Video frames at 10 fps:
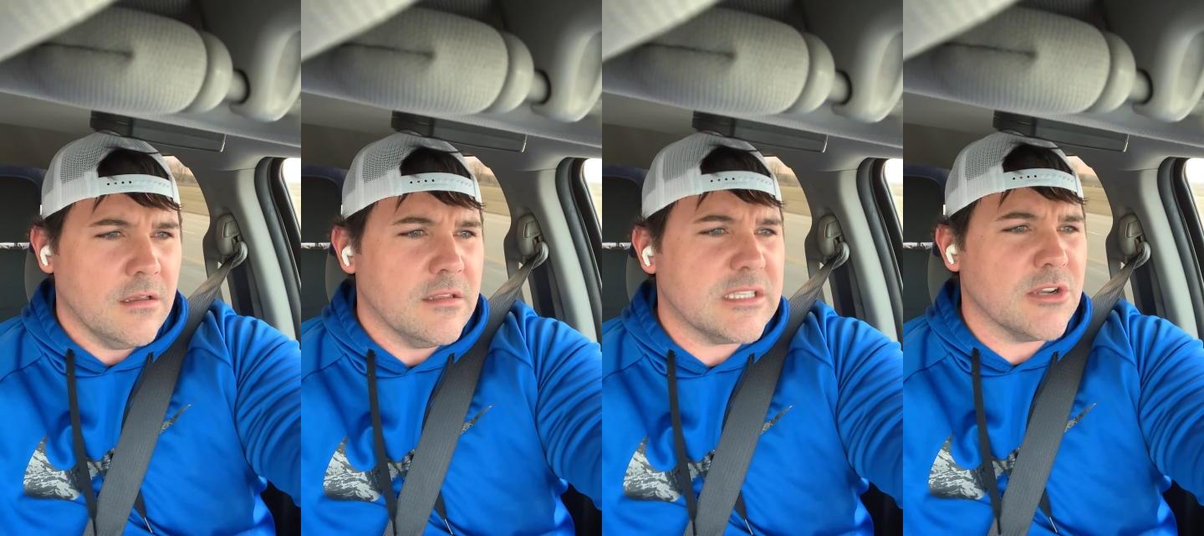
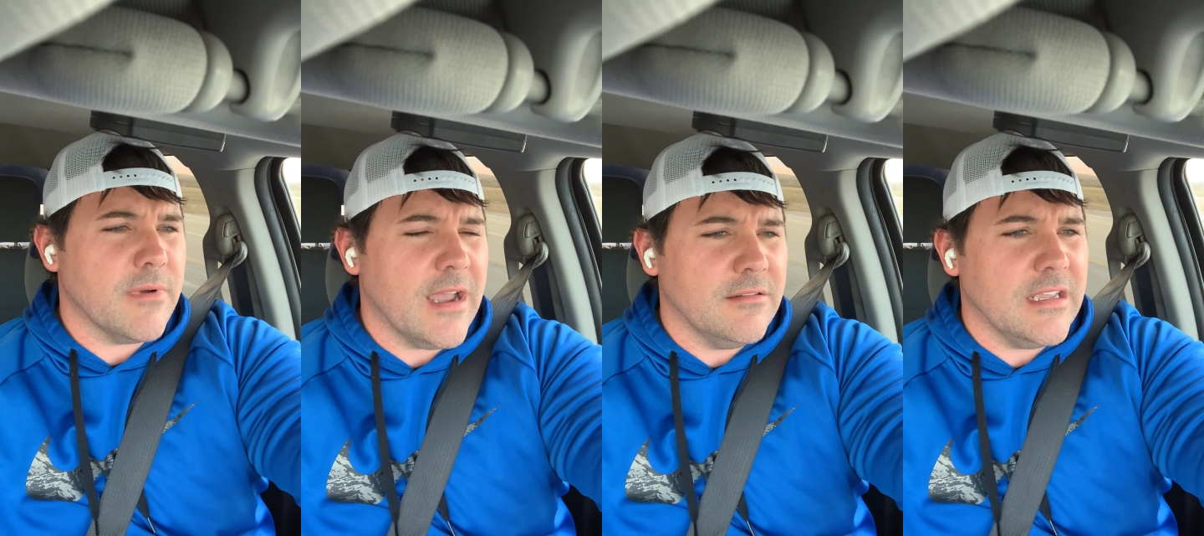The
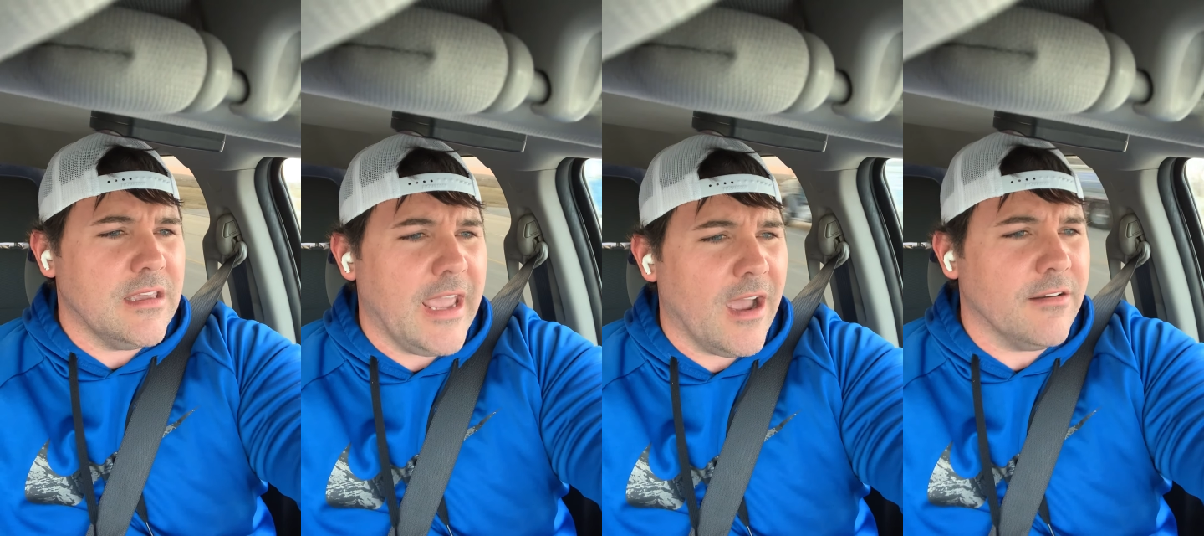surrounding
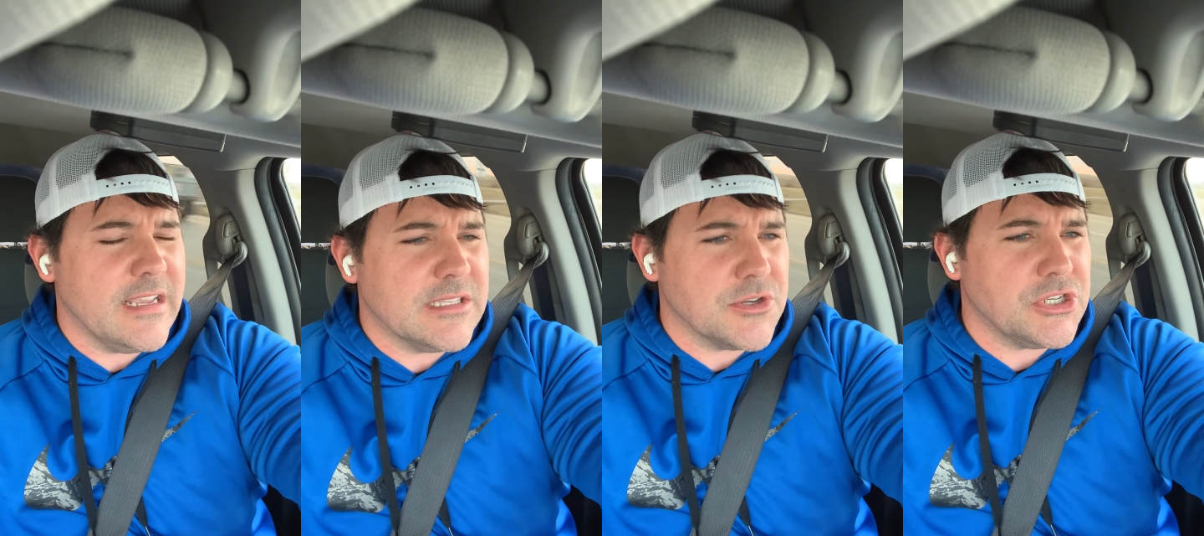
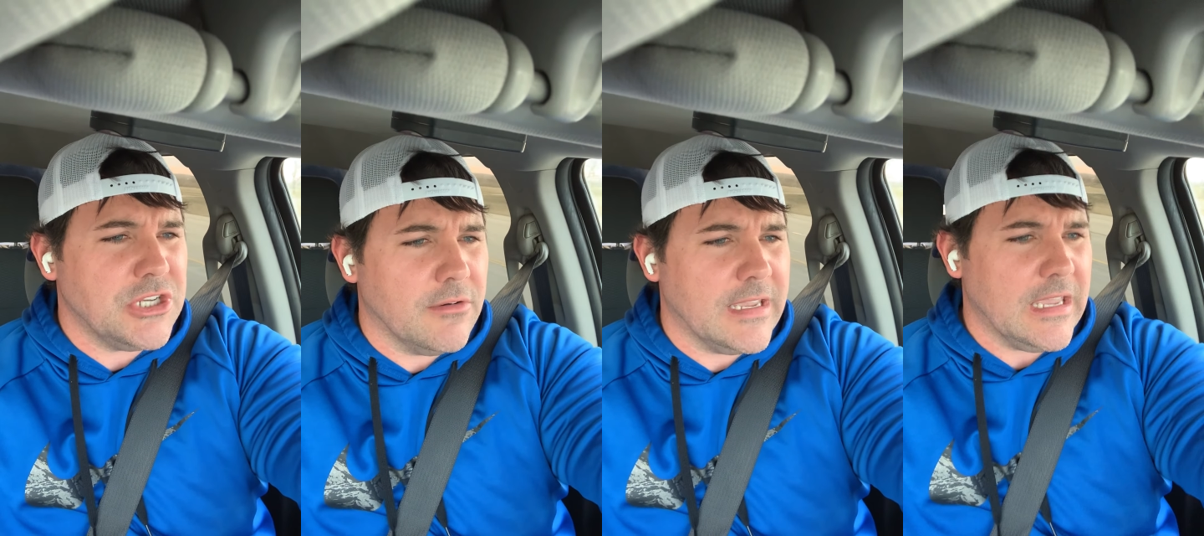counties are
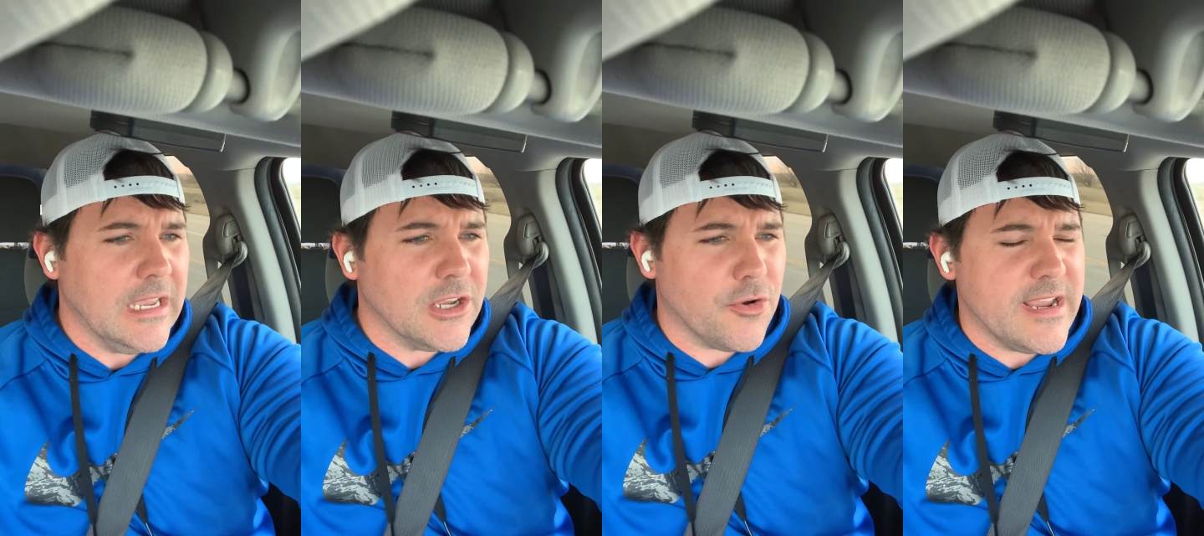showing
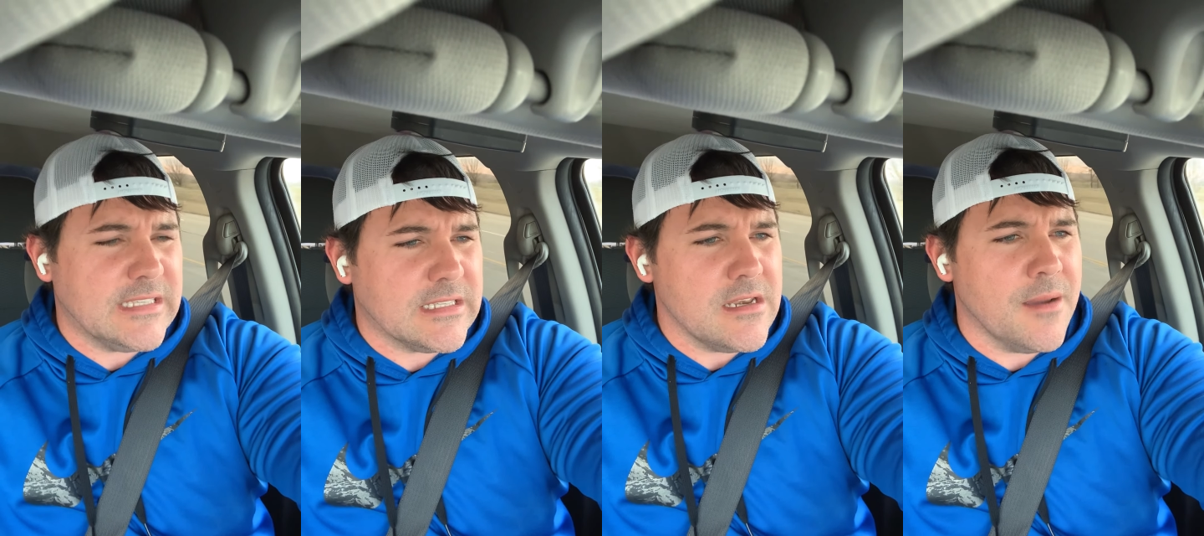
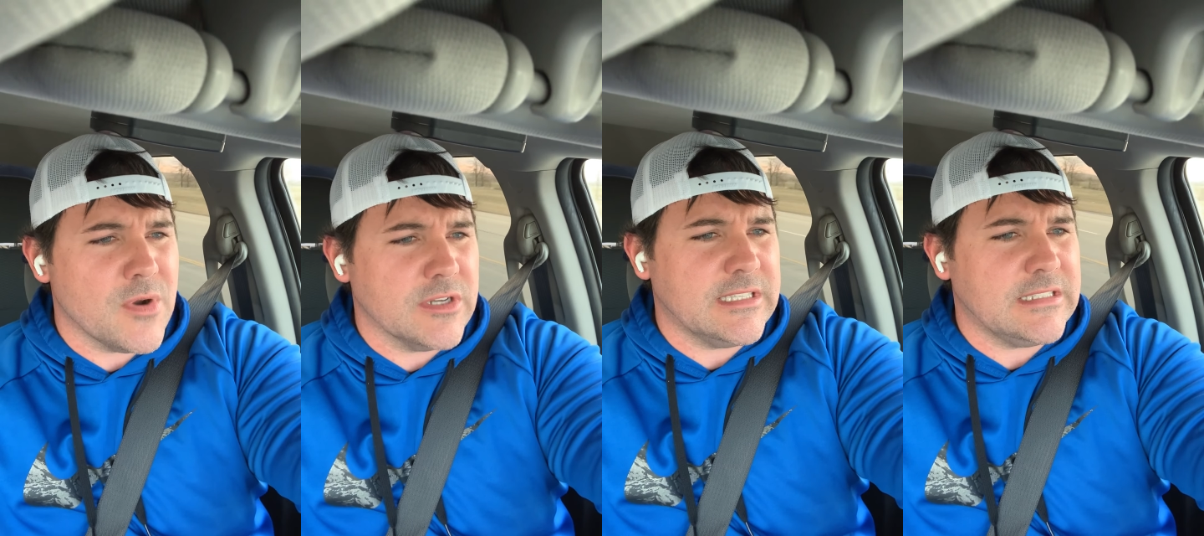increased
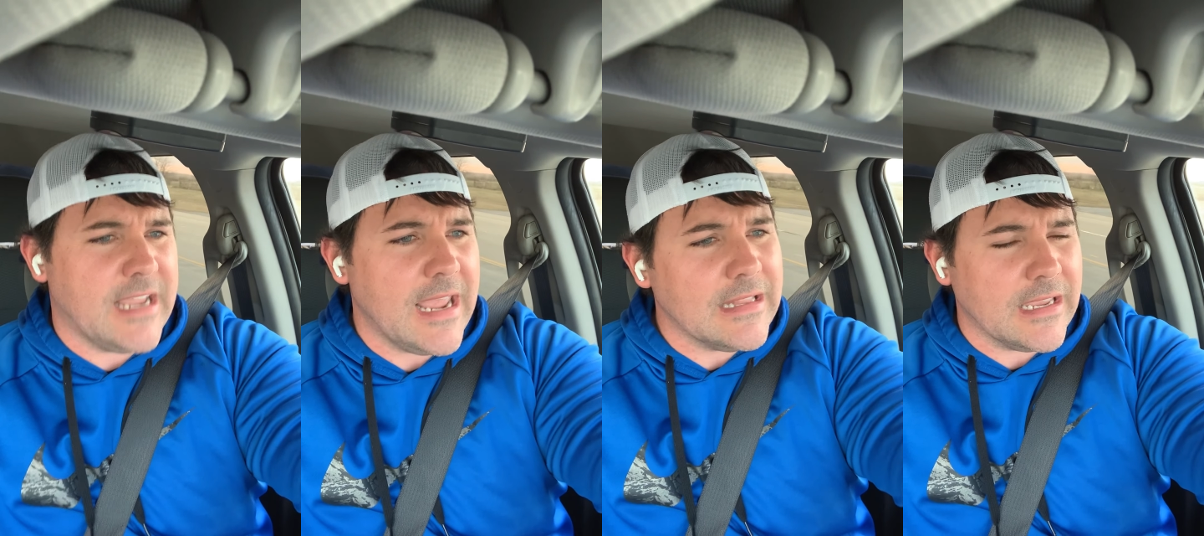numbers
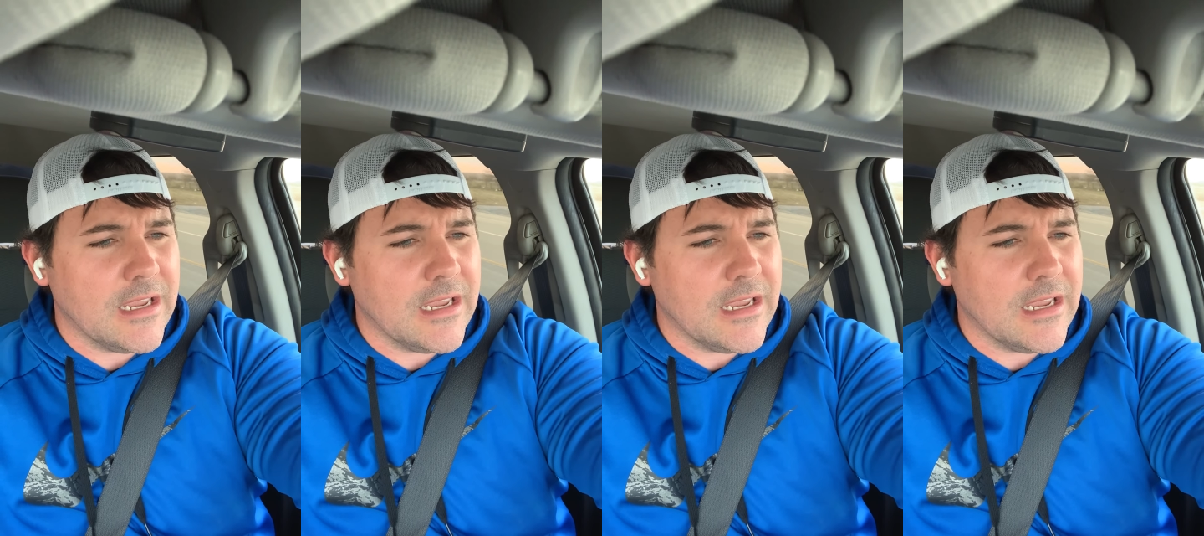daily.